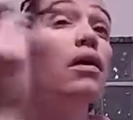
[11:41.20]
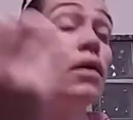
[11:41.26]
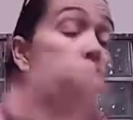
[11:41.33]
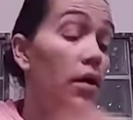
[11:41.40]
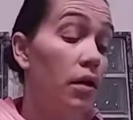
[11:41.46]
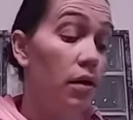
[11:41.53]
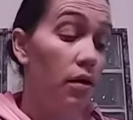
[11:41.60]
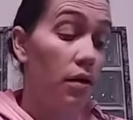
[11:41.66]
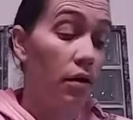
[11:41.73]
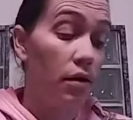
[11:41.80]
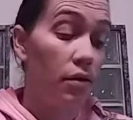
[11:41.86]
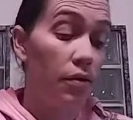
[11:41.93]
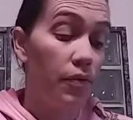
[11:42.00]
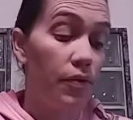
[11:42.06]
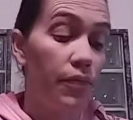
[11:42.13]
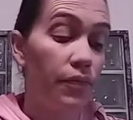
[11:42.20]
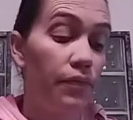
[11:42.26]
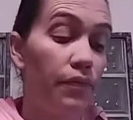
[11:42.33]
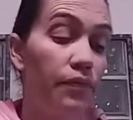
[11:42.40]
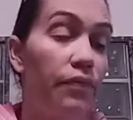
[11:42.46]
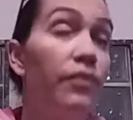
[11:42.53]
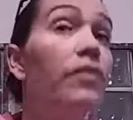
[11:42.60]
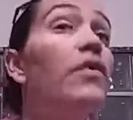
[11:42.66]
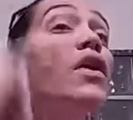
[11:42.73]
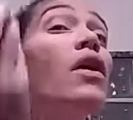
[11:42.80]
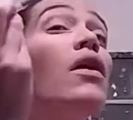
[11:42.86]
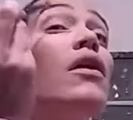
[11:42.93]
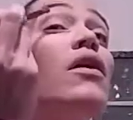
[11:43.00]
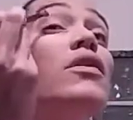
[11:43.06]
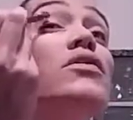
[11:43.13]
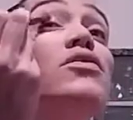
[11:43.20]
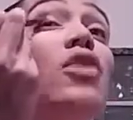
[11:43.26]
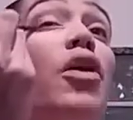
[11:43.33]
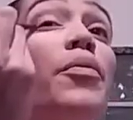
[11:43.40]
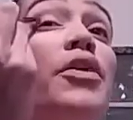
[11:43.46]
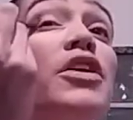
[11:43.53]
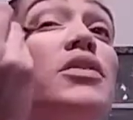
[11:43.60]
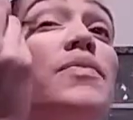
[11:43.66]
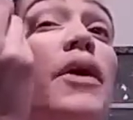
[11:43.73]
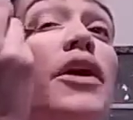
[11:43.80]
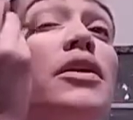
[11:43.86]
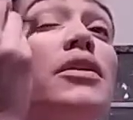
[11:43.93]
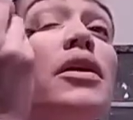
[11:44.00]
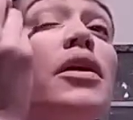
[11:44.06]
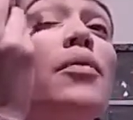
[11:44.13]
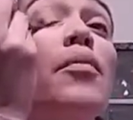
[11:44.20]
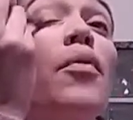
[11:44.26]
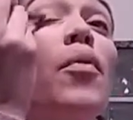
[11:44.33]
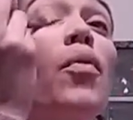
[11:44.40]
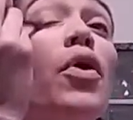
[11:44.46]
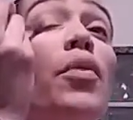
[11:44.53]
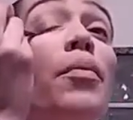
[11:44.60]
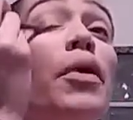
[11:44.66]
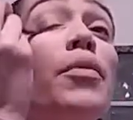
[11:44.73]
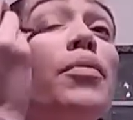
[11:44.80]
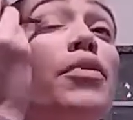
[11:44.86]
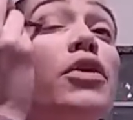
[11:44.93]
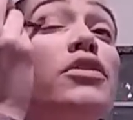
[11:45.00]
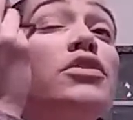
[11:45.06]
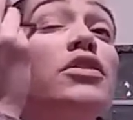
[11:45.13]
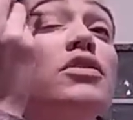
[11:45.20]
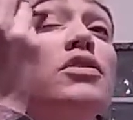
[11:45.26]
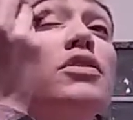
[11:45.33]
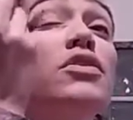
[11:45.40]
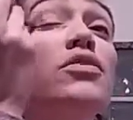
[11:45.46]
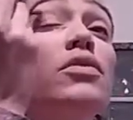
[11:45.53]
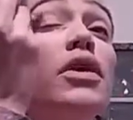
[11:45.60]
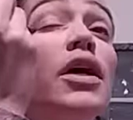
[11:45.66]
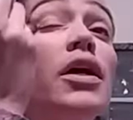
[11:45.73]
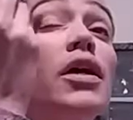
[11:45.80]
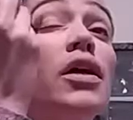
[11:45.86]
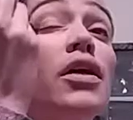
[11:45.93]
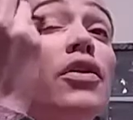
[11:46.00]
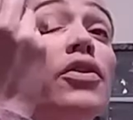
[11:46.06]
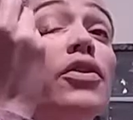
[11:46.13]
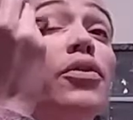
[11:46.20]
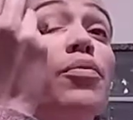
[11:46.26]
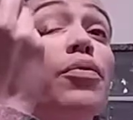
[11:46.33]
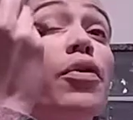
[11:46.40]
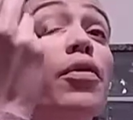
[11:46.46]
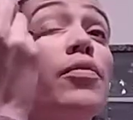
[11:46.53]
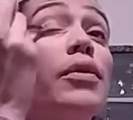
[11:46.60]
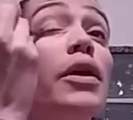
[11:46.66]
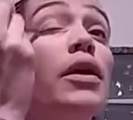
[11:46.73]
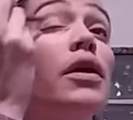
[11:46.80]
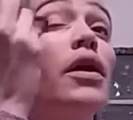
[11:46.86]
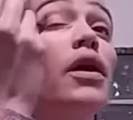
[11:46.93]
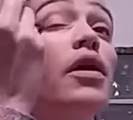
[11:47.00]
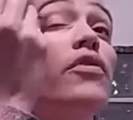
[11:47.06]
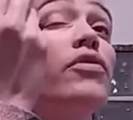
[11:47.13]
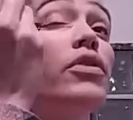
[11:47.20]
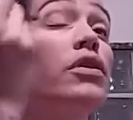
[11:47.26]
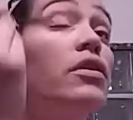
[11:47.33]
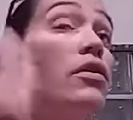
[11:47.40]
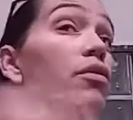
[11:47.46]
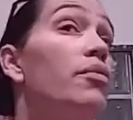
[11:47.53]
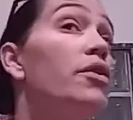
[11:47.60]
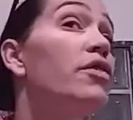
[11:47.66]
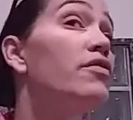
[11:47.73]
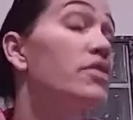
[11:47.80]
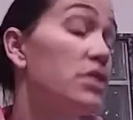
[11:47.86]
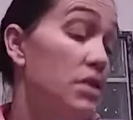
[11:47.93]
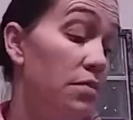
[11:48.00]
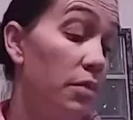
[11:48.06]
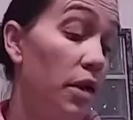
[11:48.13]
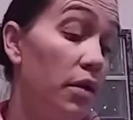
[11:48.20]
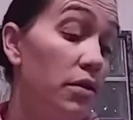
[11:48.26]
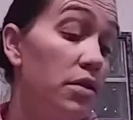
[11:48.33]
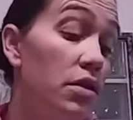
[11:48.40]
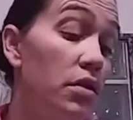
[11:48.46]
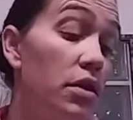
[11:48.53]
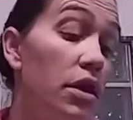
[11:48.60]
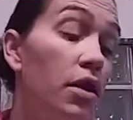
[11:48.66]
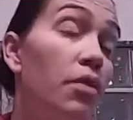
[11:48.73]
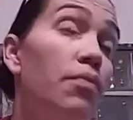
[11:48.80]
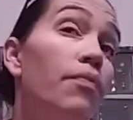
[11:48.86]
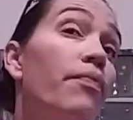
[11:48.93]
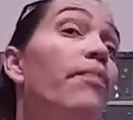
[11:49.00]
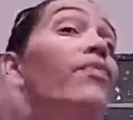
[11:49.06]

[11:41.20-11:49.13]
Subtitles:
And so I'm expecting when my brushes do get here, they're probably going to have a little bit of a smell to them.